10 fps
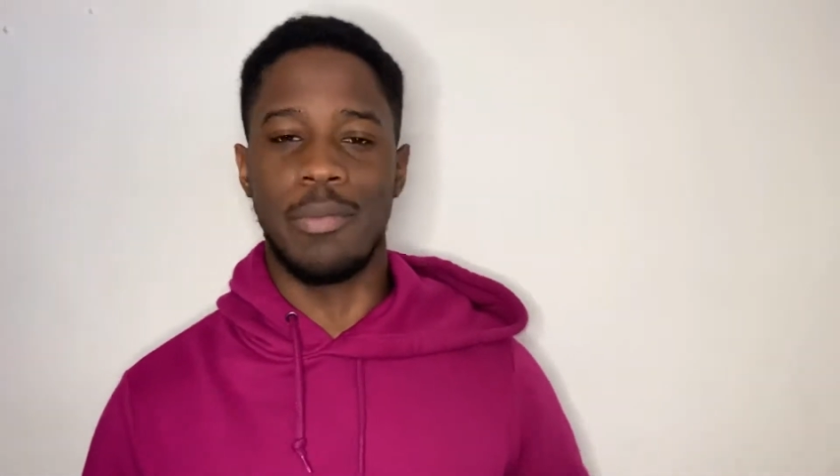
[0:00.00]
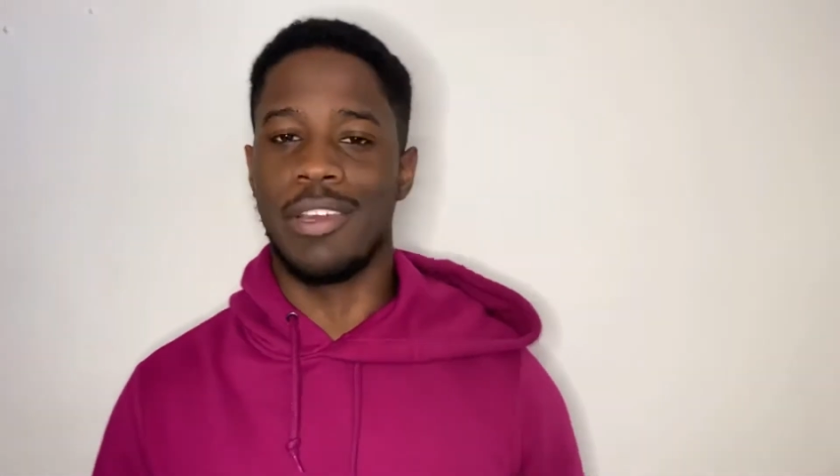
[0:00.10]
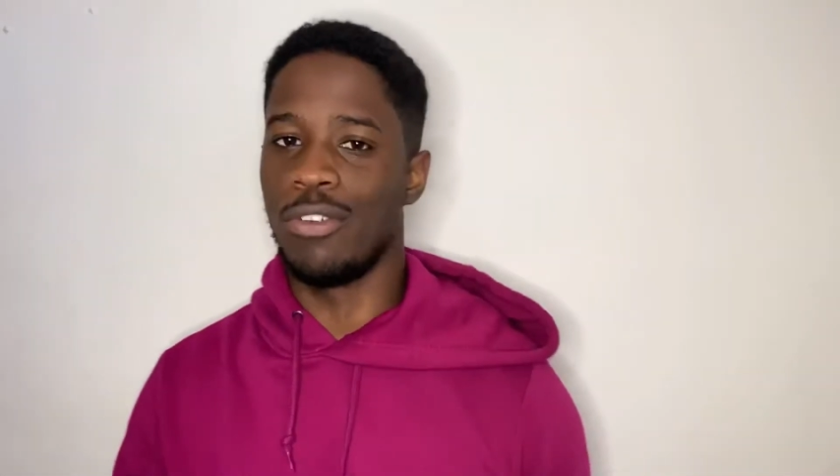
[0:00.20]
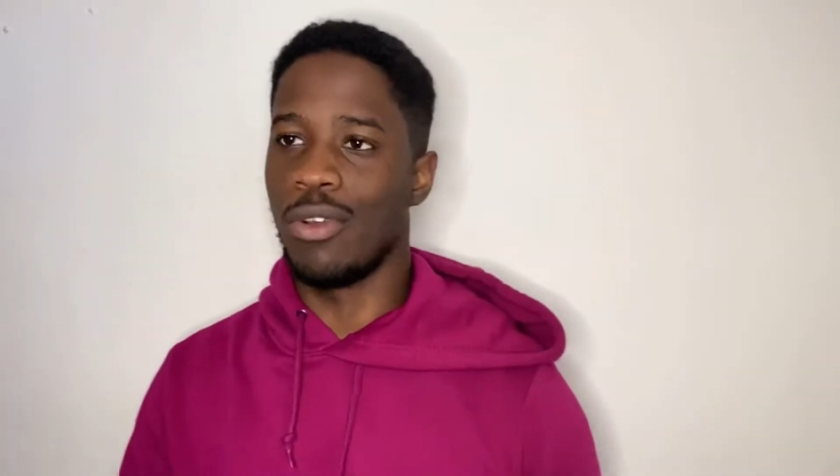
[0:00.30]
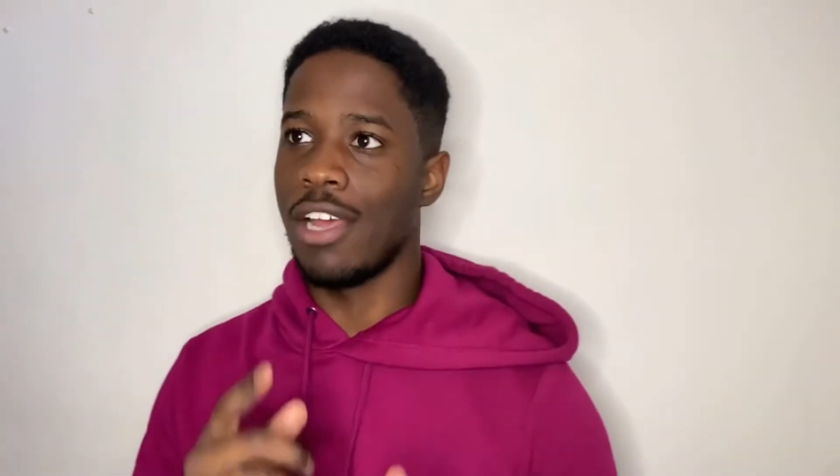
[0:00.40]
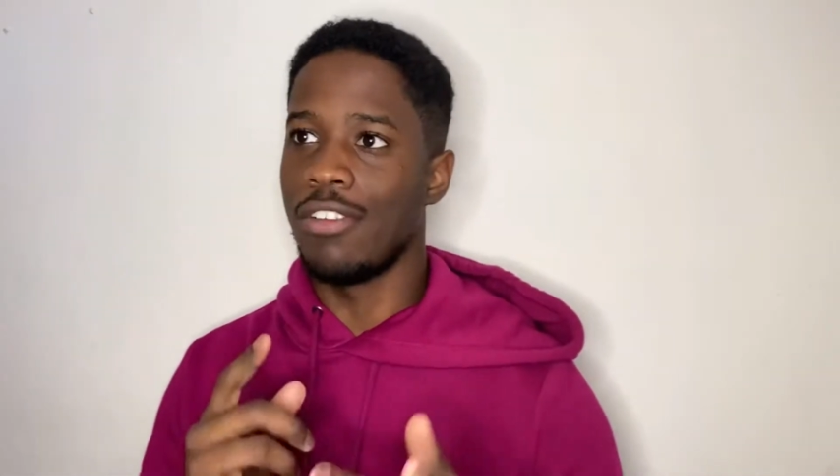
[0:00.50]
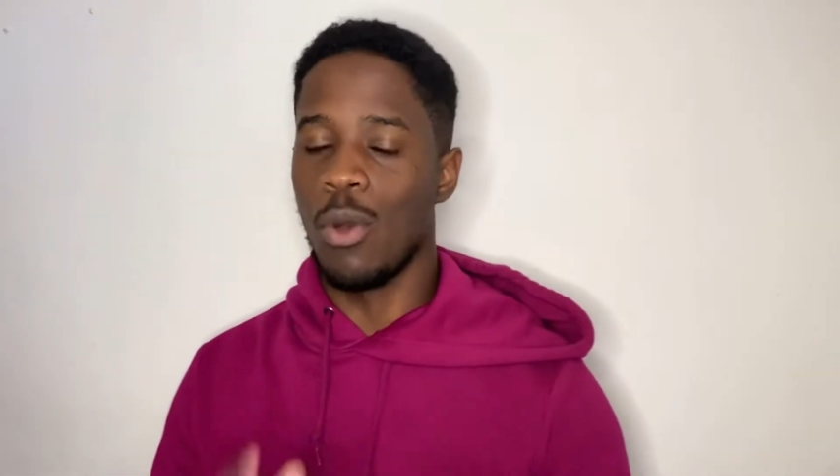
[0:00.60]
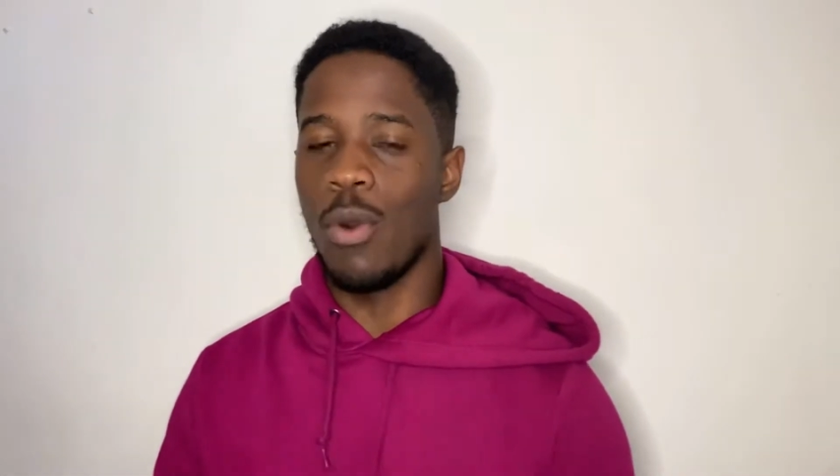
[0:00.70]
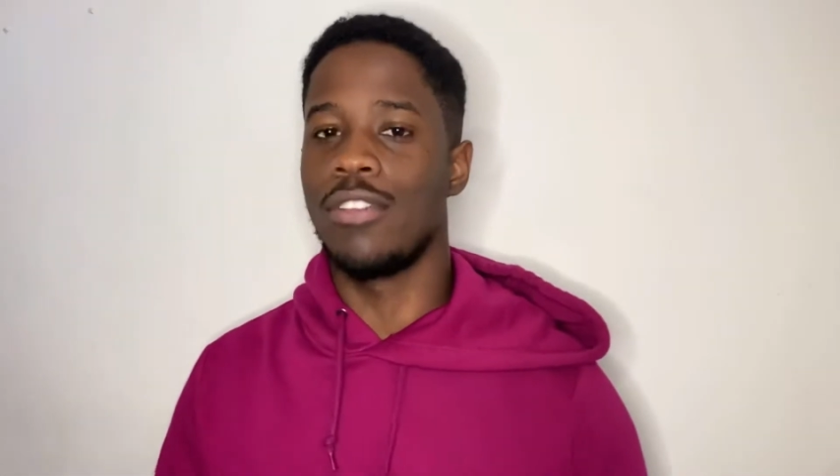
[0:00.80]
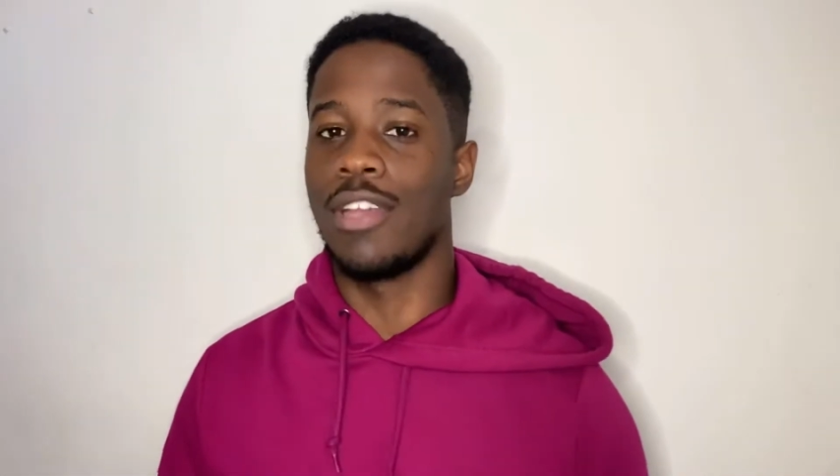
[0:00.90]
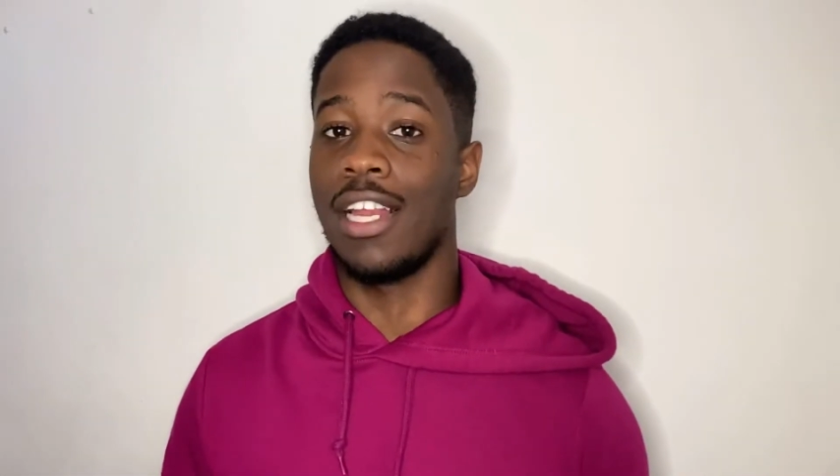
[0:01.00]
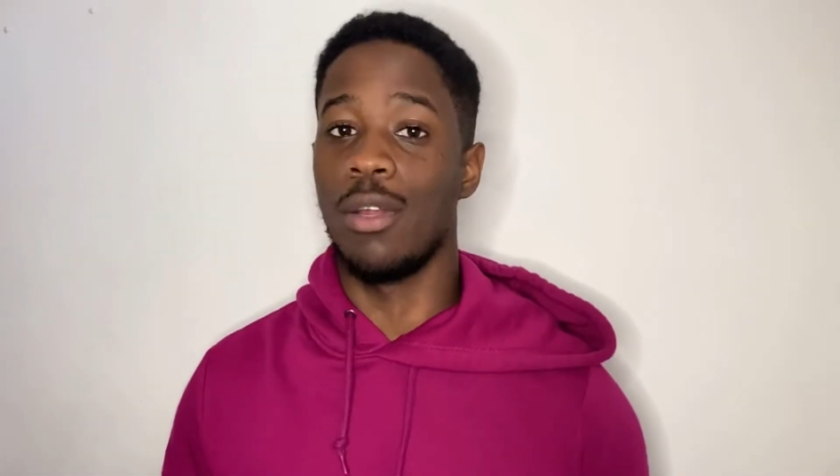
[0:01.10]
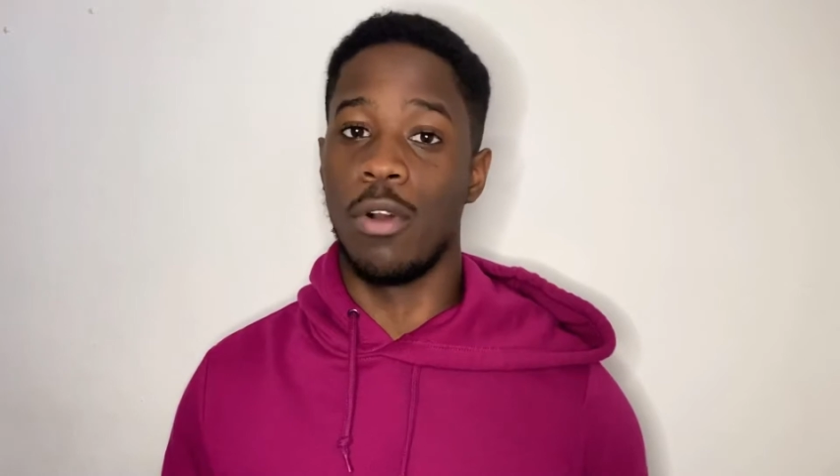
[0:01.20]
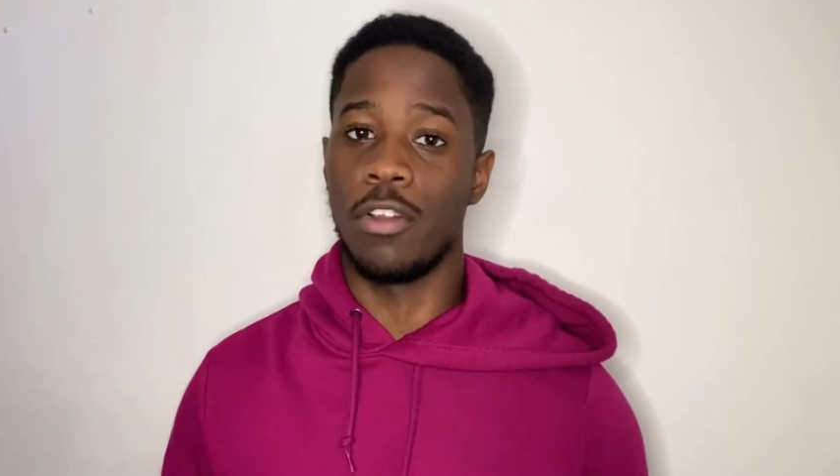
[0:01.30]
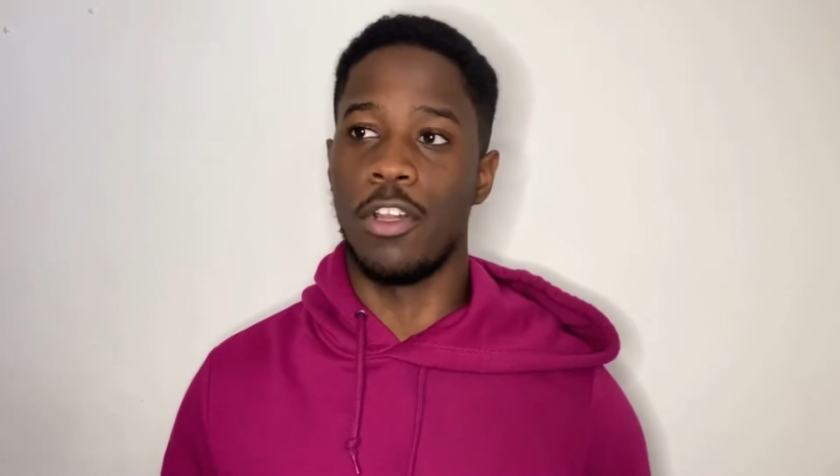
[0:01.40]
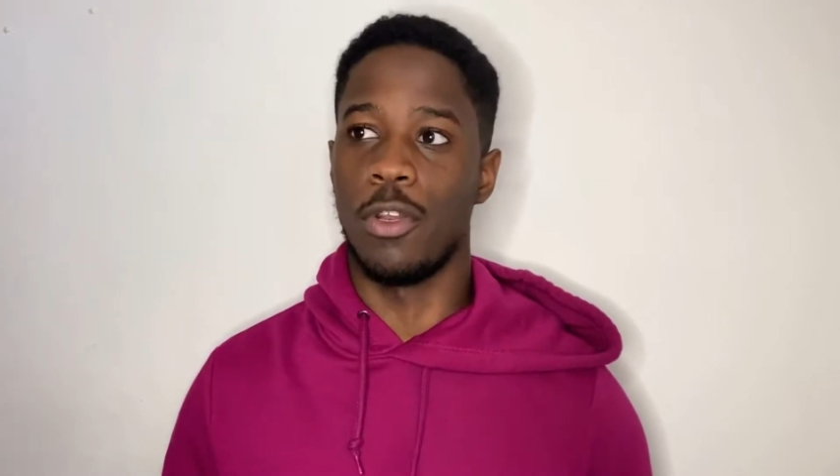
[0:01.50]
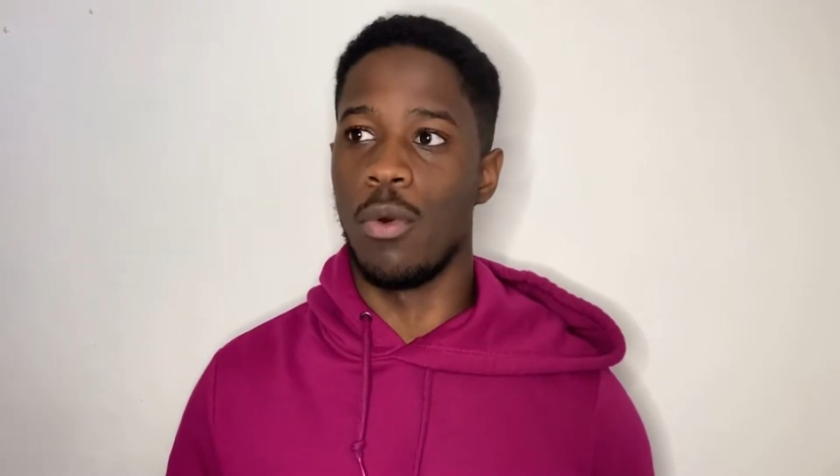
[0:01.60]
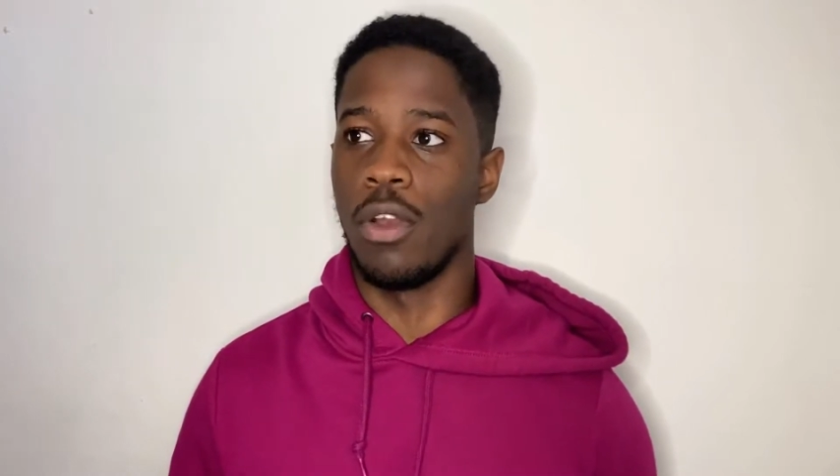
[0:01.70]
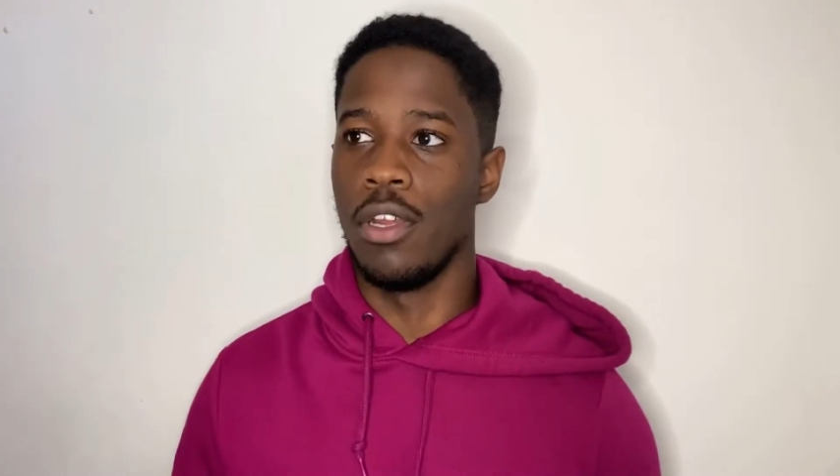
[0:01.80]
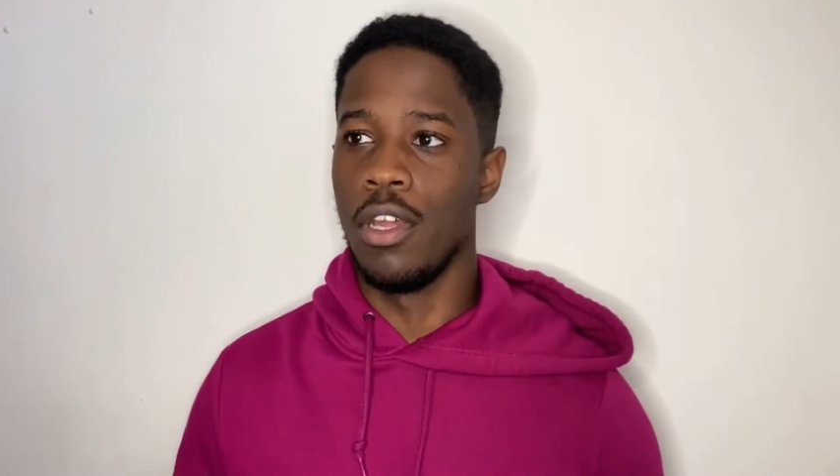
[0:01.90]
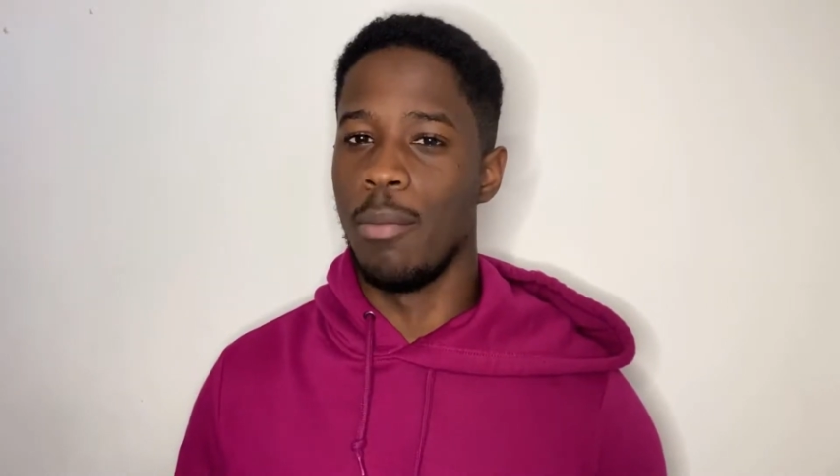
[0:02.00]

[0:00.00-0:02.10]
because you guys know exactly what they're doing,